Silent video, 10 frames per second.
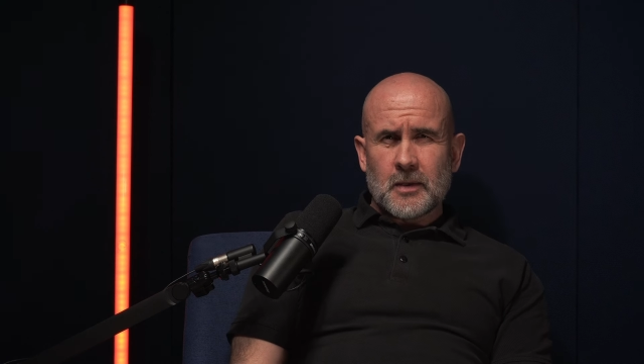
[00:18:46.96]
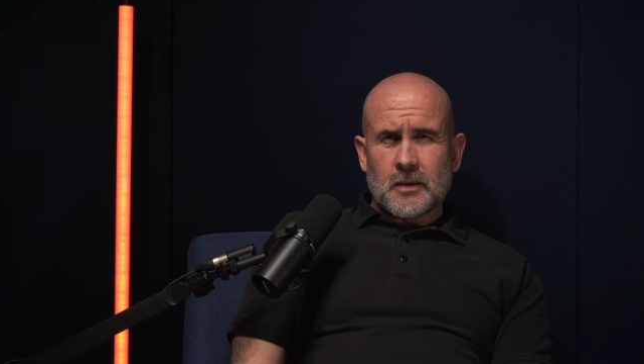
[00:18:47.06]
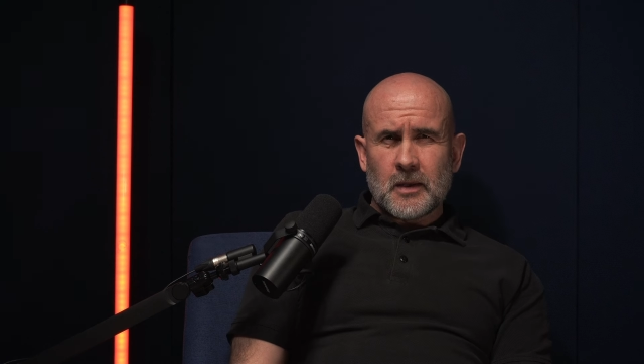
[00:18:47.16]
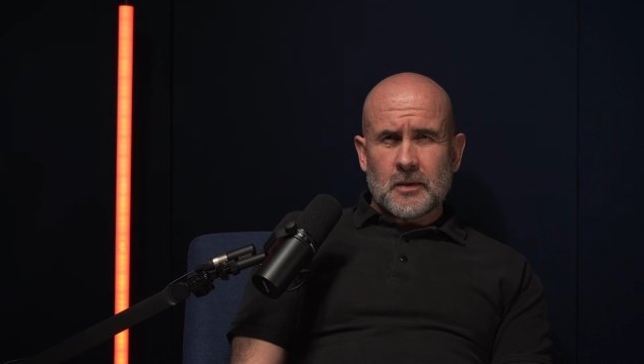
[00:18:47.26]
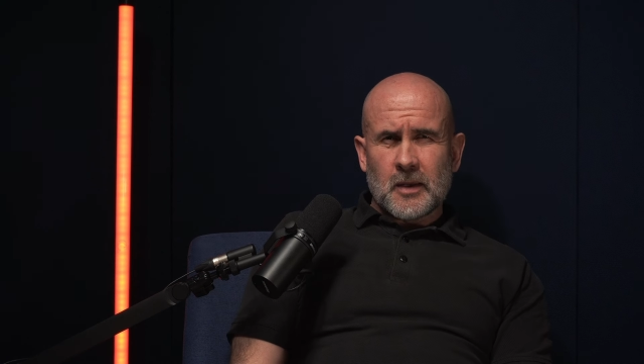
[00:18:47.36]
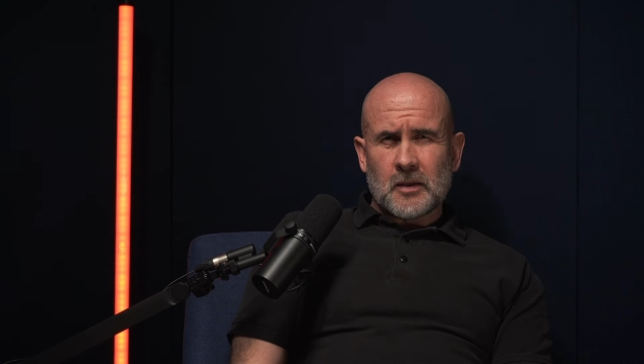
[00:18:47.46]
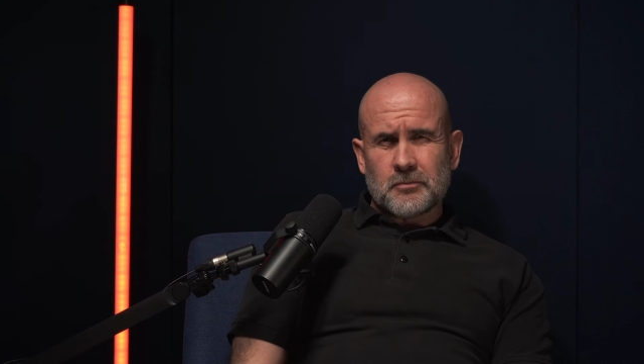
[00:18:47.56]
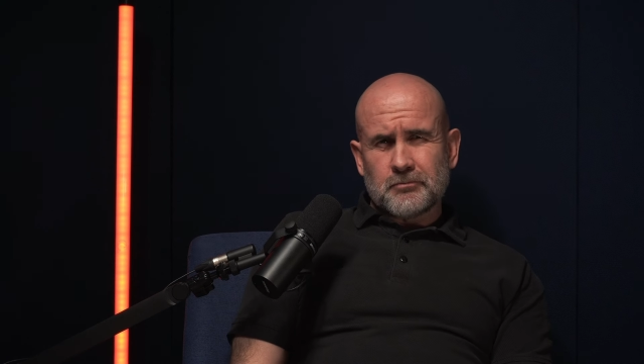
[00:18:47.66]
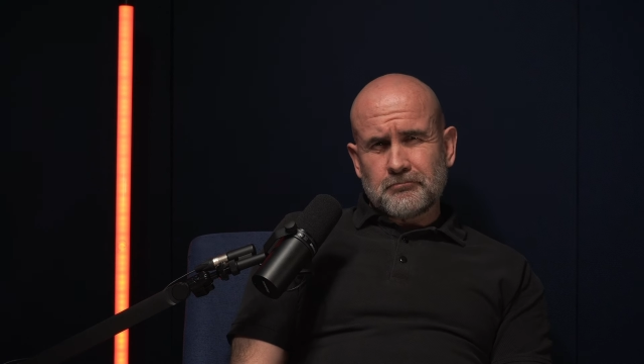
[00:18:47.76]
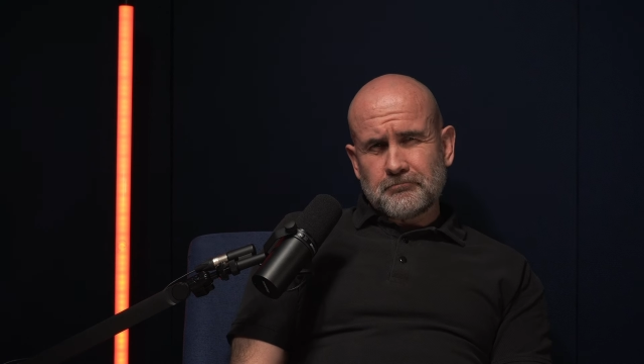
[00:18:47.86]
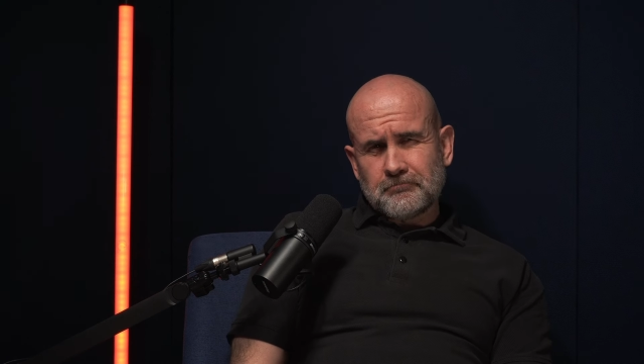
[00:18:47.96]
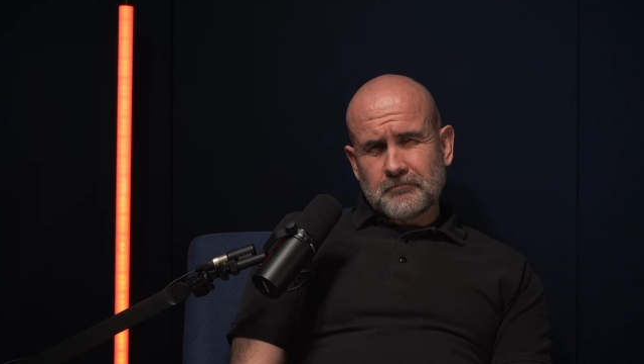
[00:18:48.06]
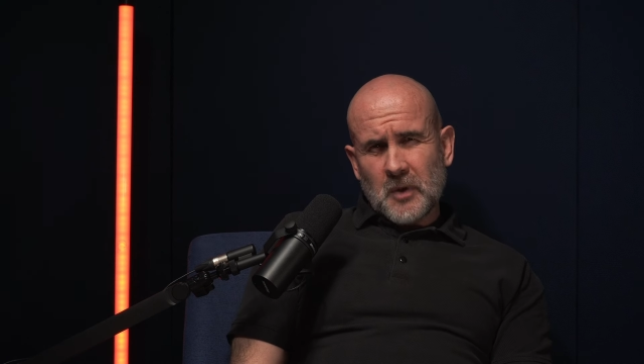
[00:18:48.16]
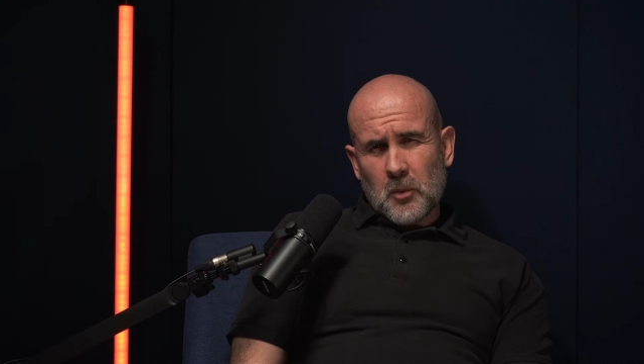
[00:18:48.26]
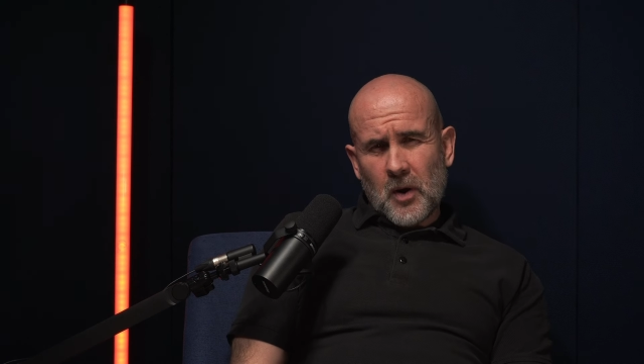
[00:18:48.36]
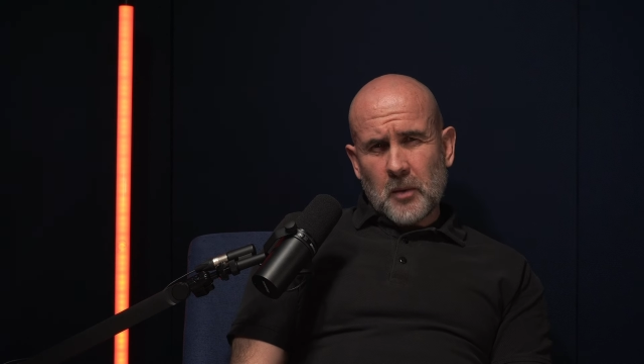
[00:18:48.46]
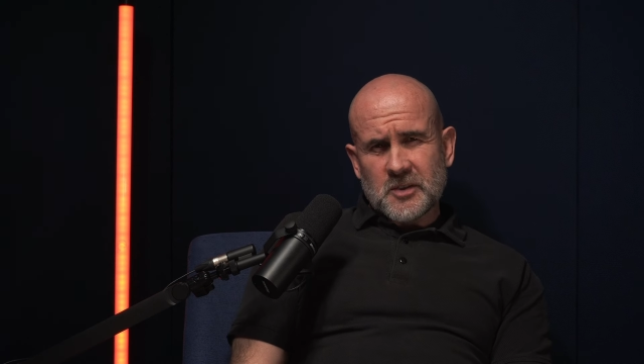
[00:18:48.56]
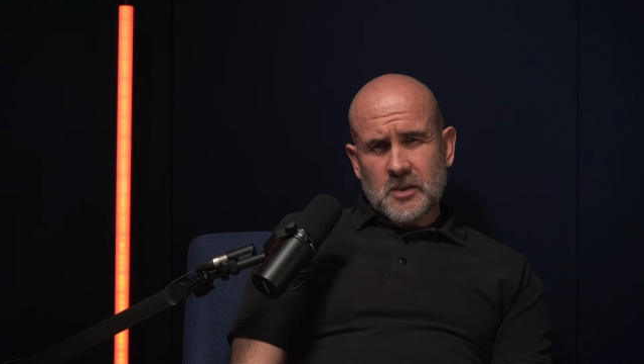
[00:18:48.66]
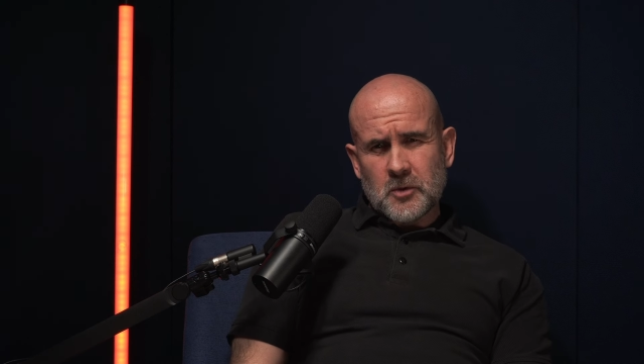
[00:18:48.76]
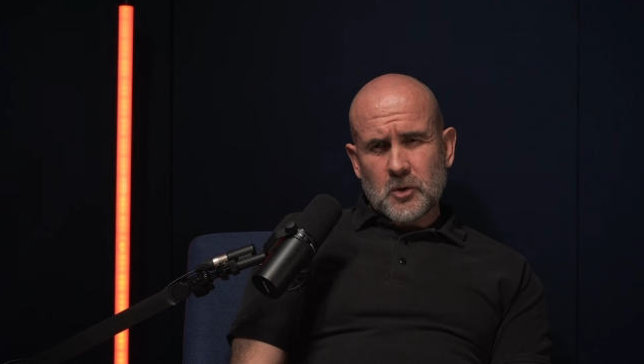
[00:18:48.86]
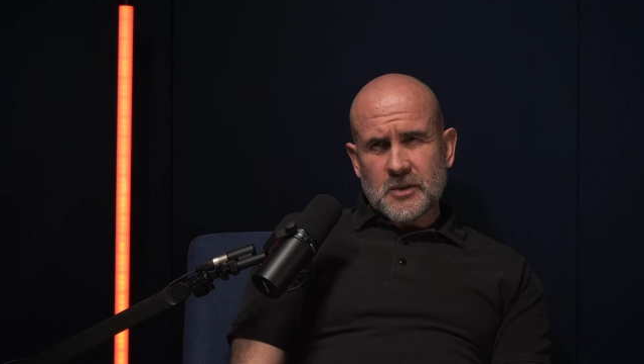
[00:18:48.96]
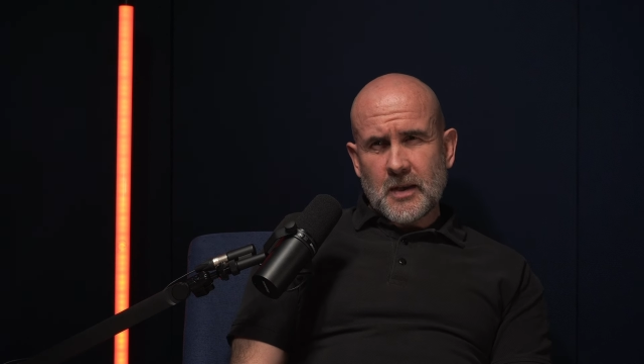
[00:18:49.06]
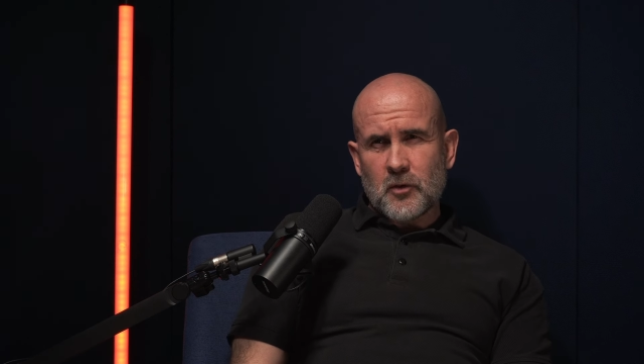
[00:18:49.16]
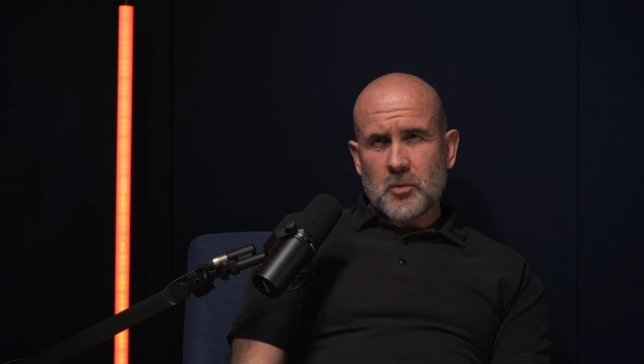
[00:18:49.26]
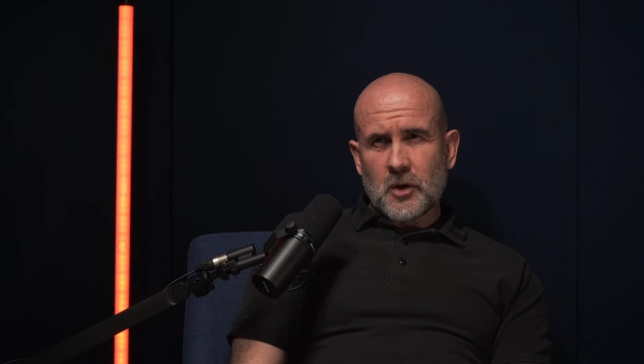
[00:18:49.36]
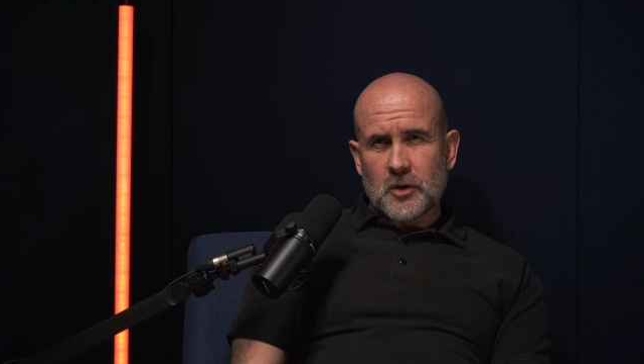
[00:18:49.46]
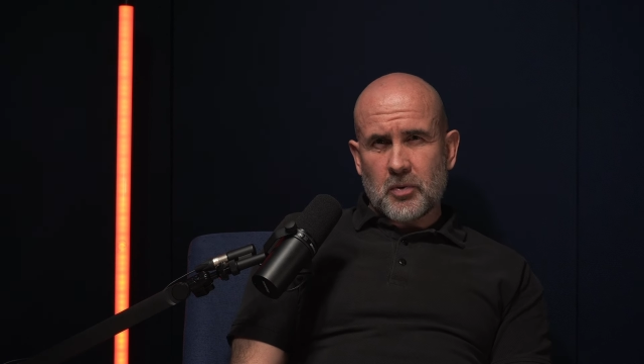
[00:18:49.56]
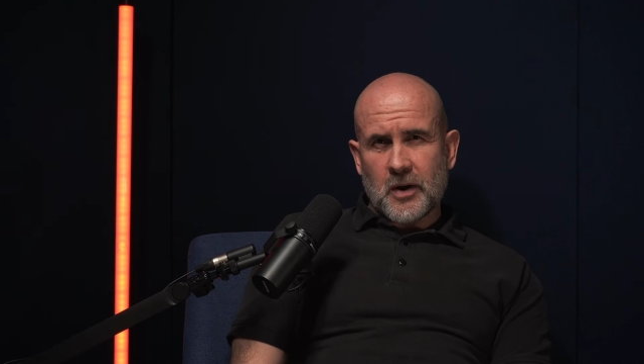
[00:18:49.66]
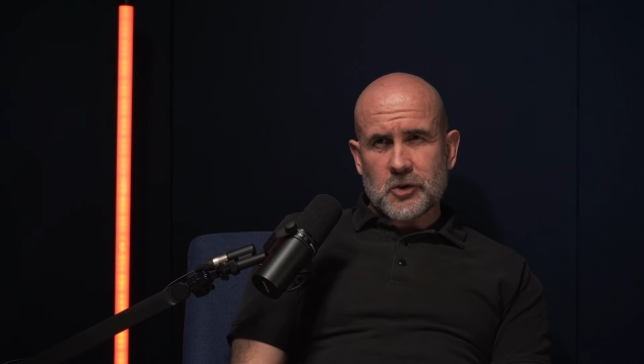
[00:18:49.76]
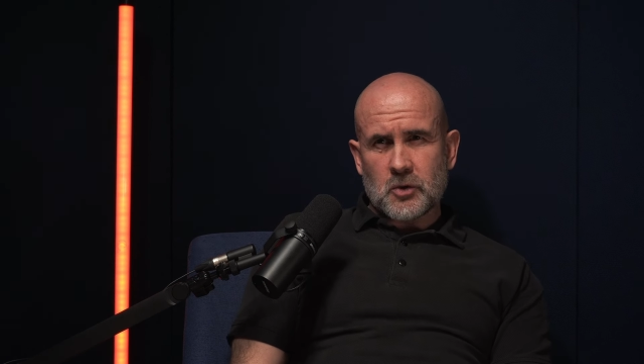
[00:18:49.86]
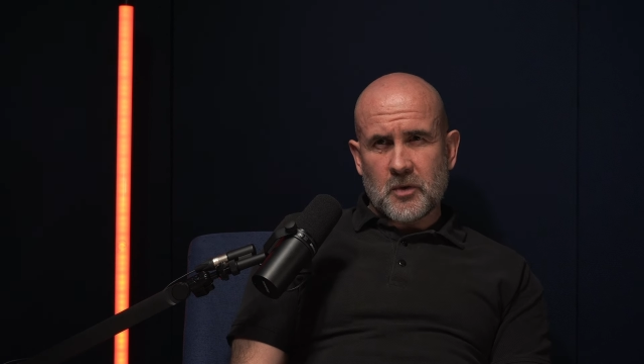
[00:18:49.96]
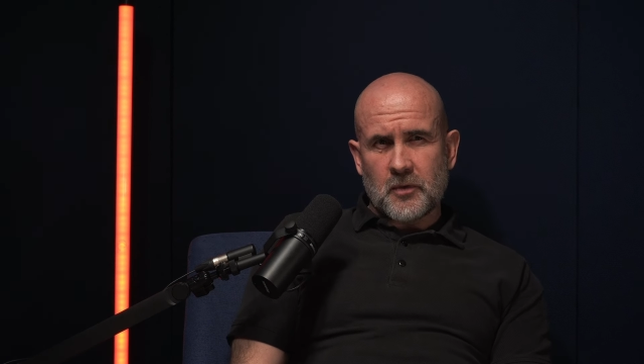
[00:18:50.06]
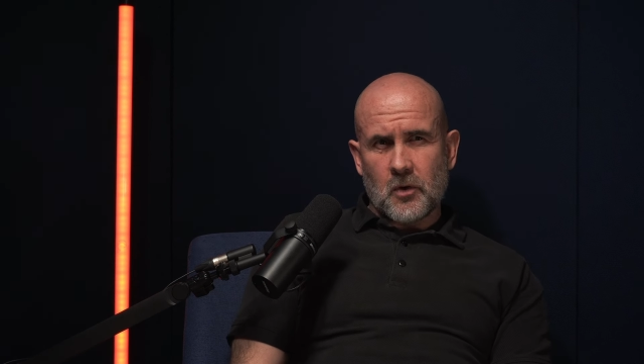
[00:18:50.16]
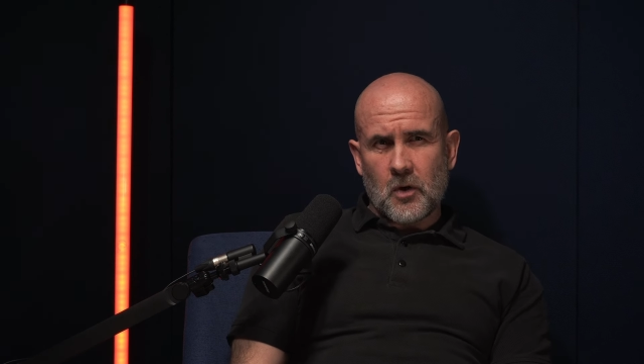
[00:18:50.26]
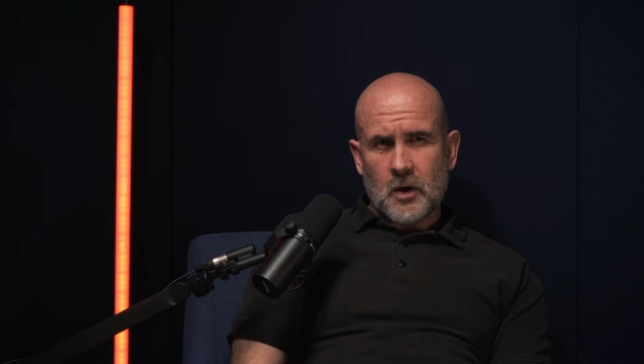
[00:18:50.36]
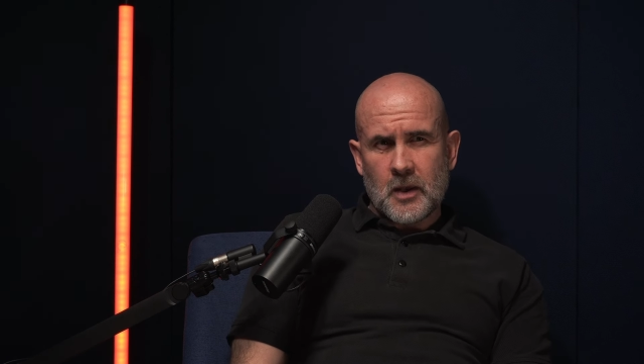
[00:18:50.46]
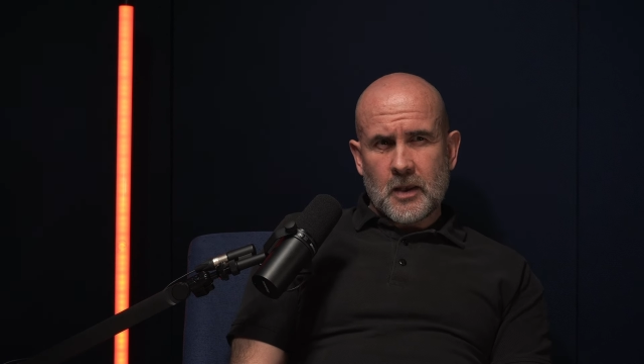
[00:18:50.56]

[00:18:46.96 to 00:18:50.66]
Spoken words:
They're probably someone who's never been under pressure before.